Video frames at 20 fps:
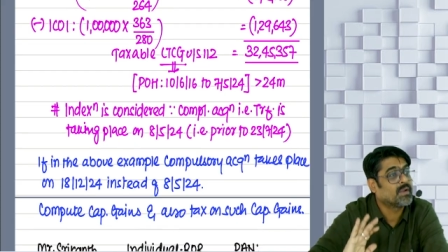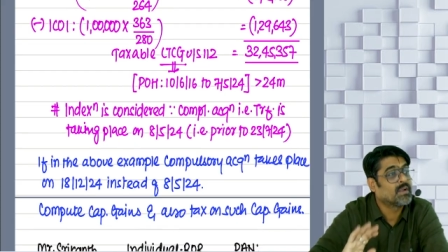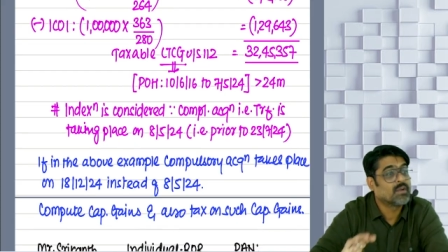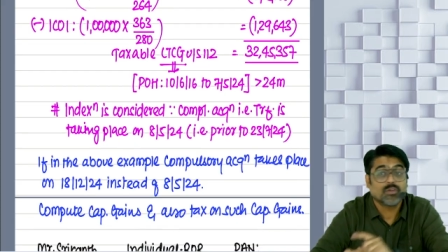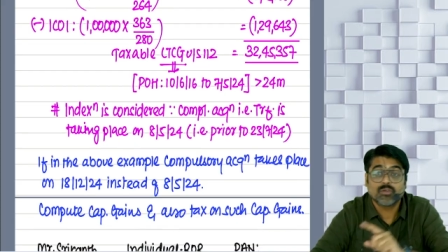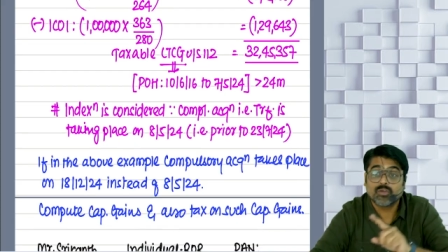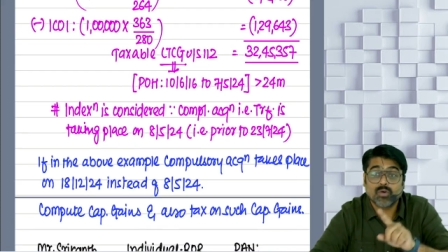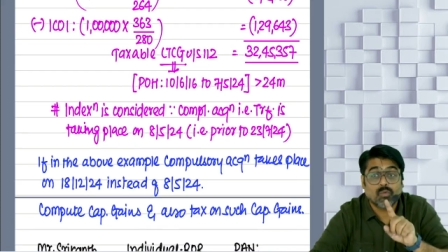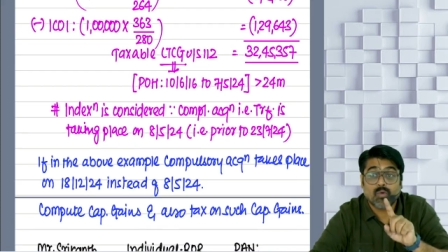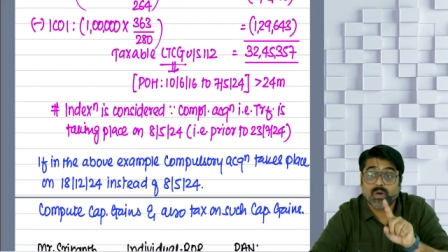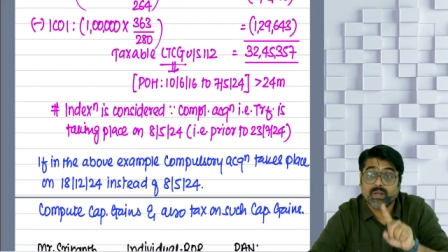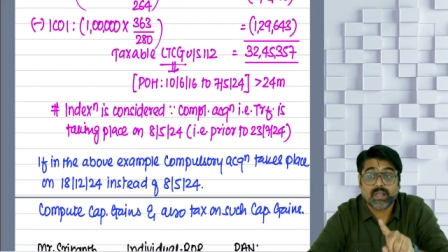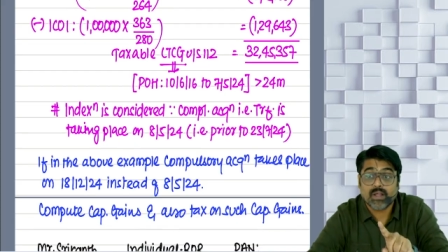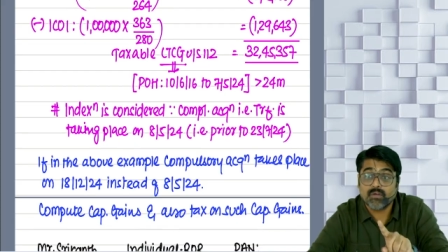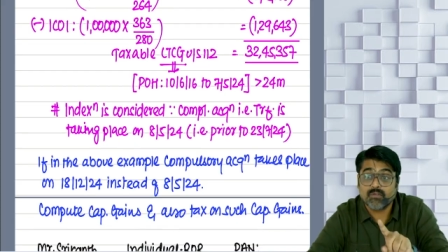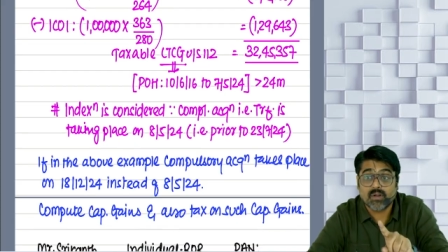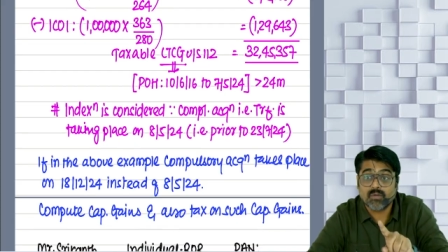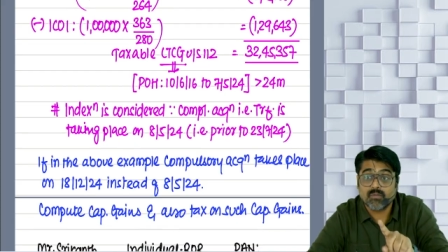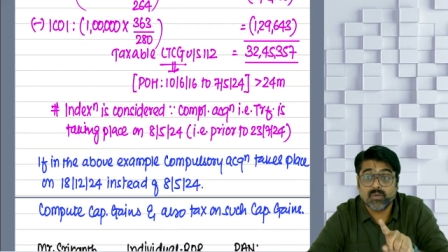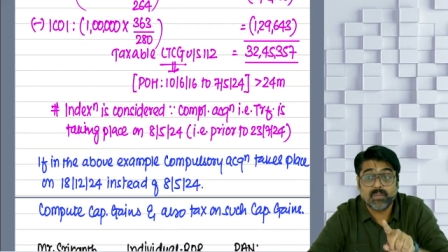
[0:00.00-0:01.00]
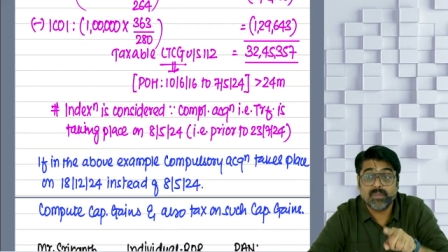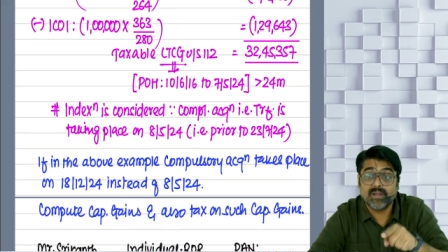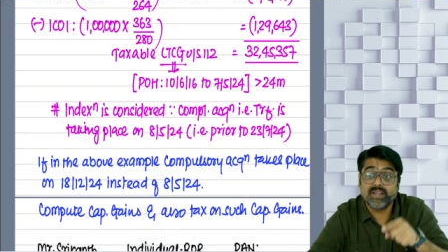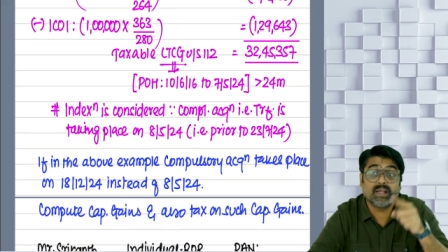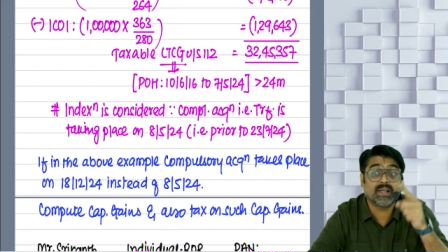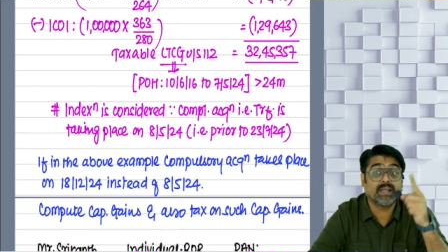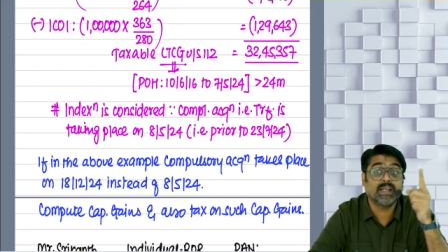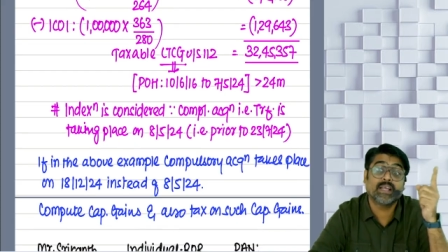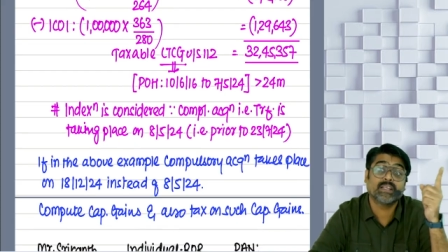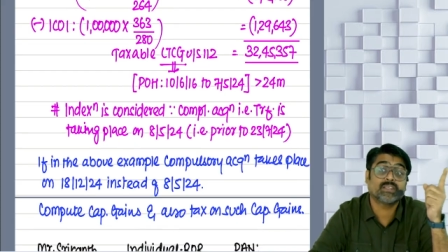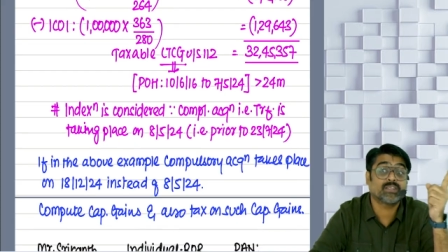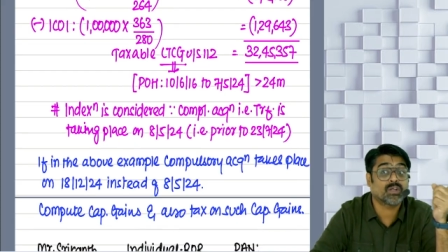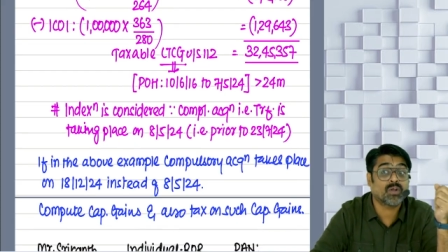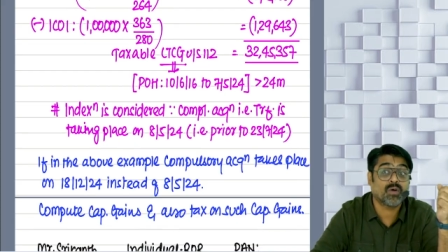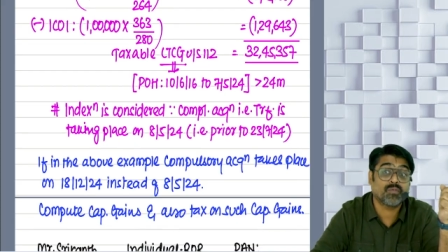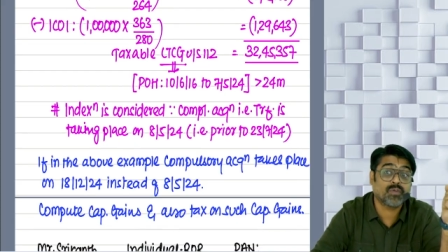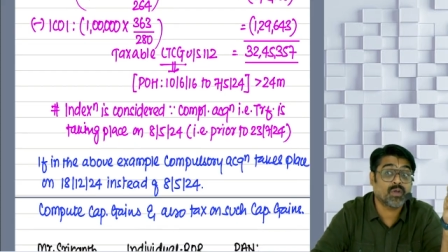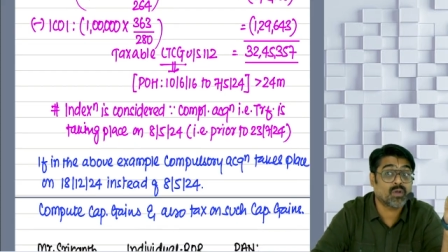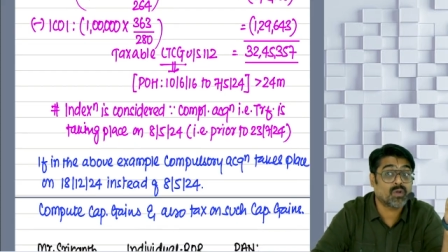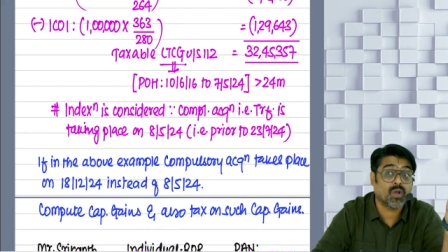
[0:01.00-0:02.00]
So whatever will be the nature of
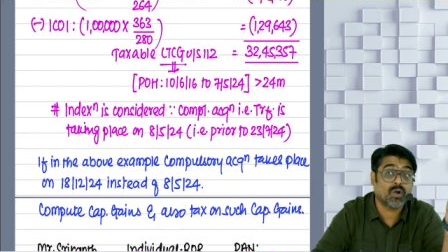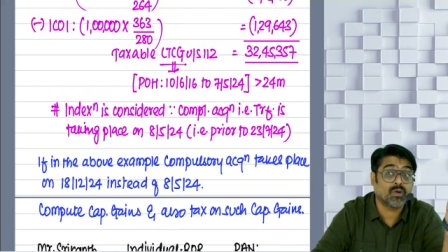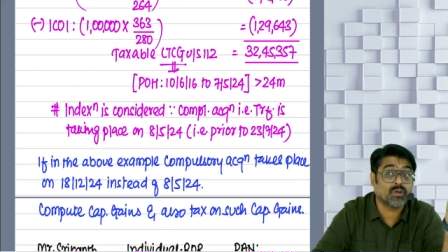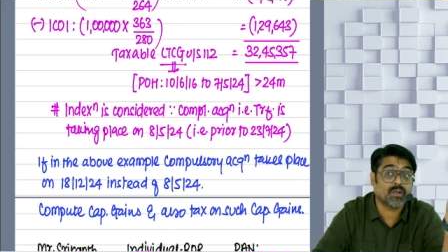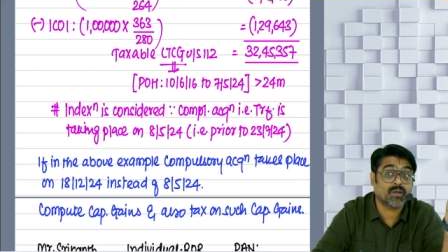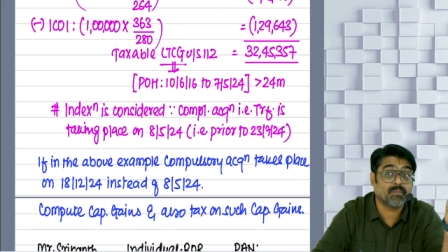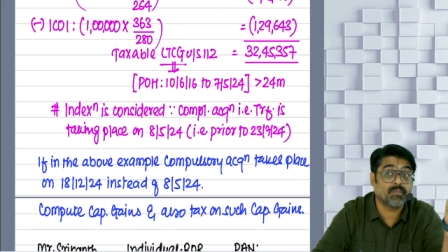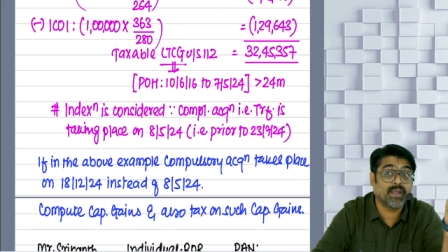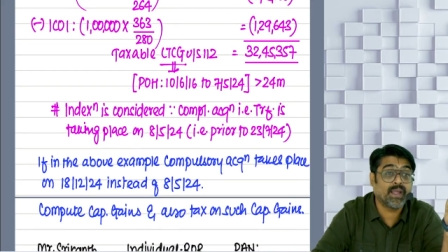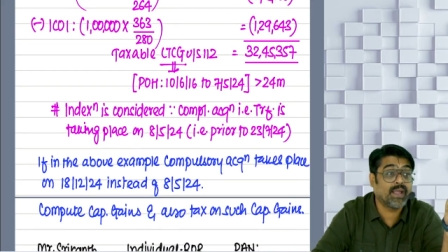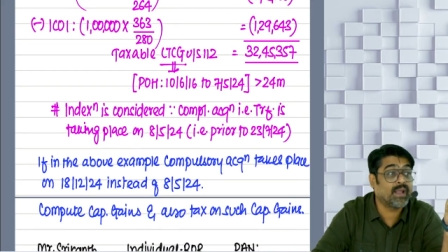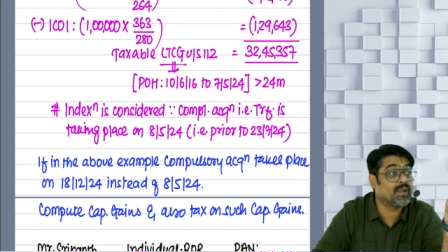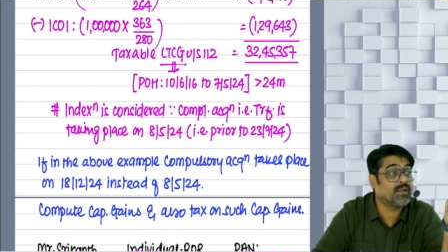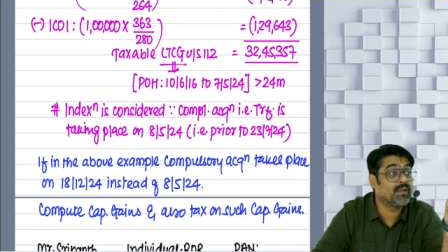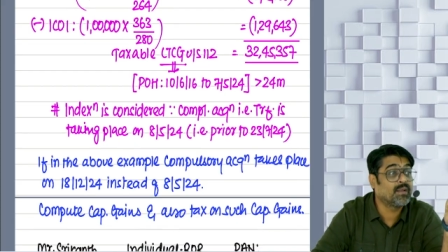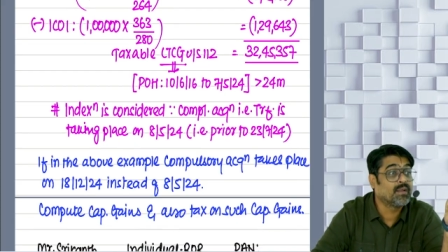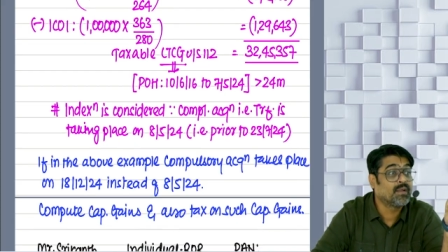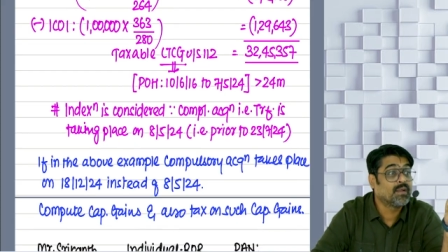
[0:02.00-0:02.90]
your long term gain